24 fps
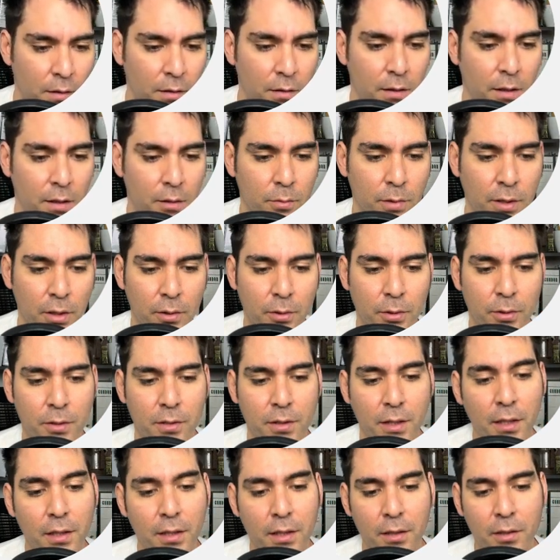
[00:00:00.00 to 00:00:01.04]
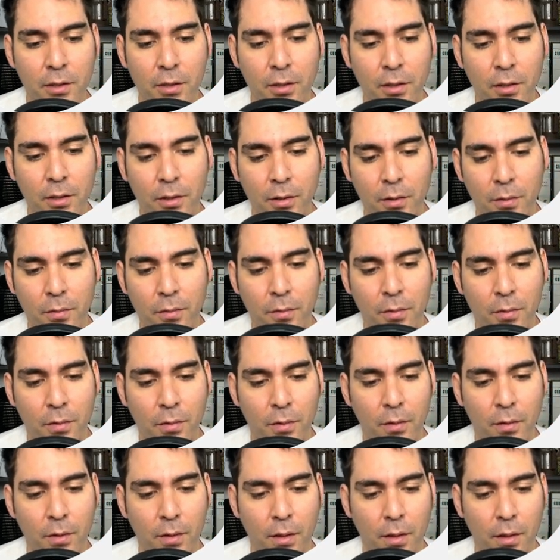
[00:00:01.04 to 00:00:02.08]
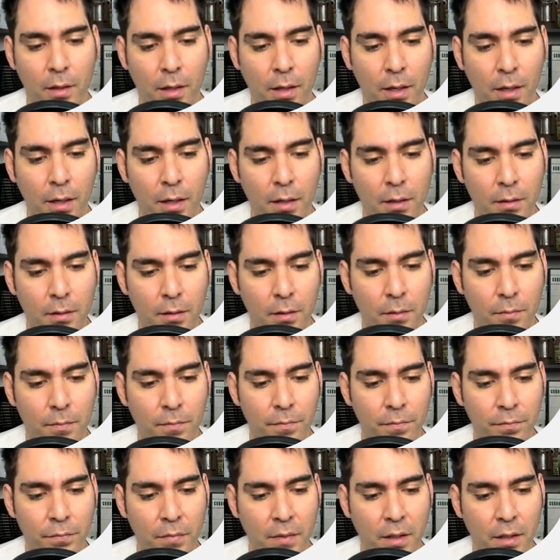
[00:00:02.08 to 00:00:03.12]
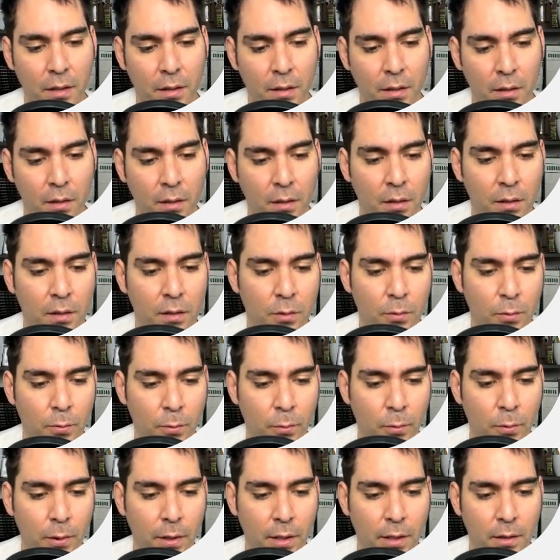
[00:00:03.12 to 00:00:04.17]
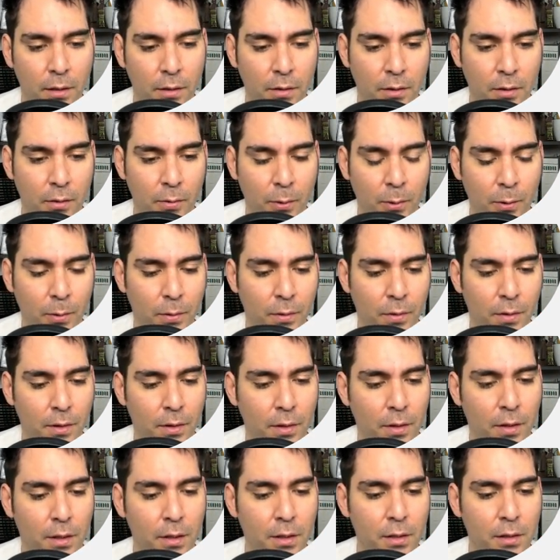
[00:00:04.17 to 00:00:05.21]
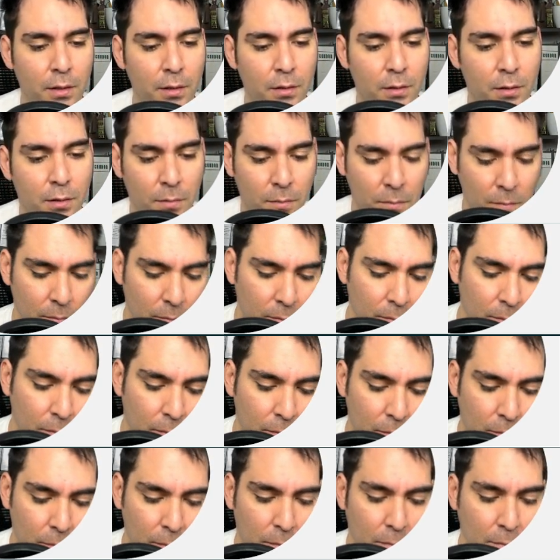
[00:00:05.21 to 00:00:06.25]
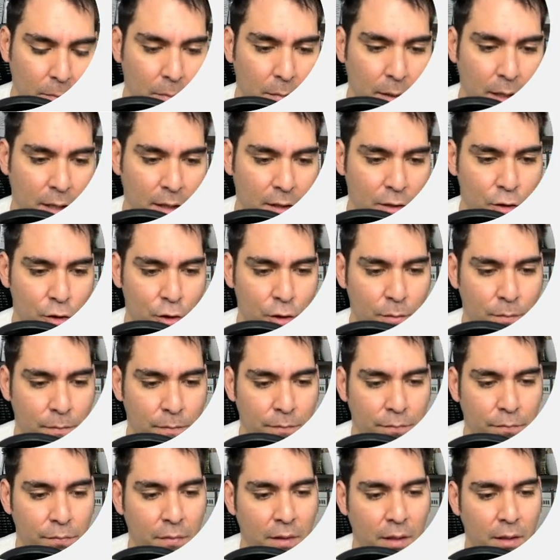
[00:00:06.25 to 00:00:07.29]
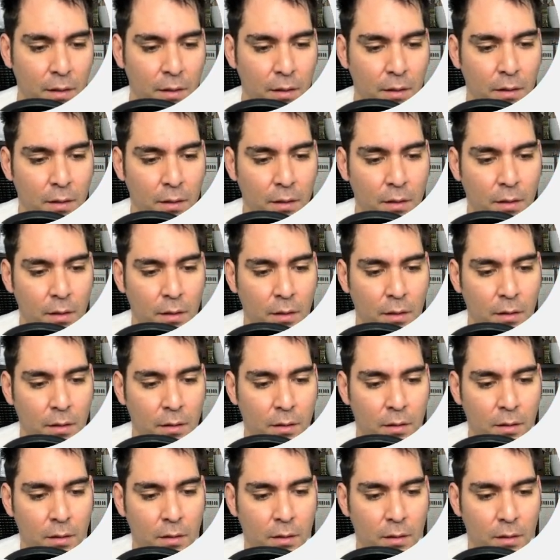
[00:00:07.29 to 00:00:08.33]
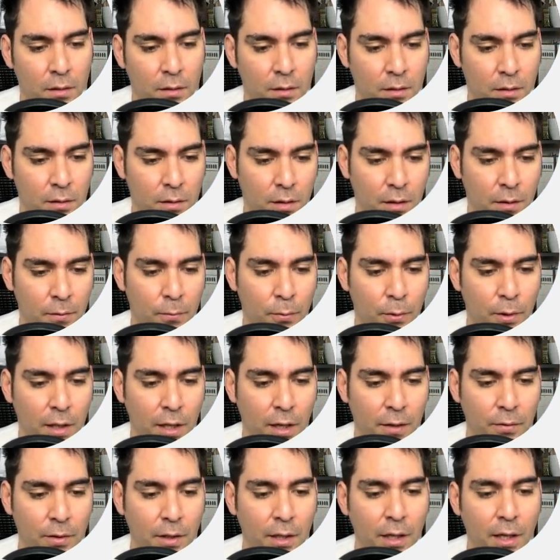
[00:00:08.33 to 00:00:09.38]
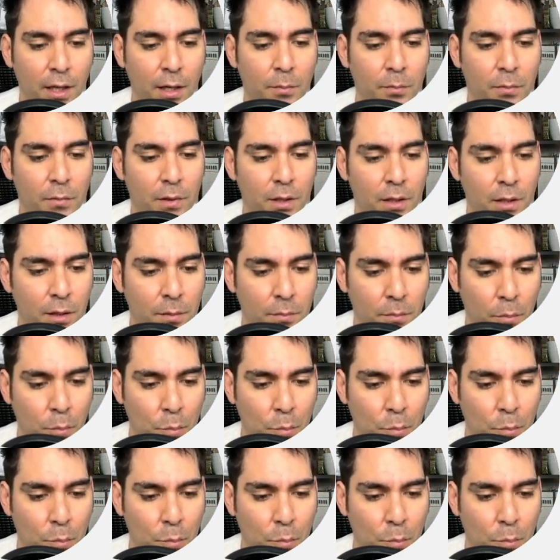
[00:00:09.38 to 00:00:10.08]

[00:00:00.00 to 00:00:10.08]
that returns an integer, and we'll do this match. And if we have the empty,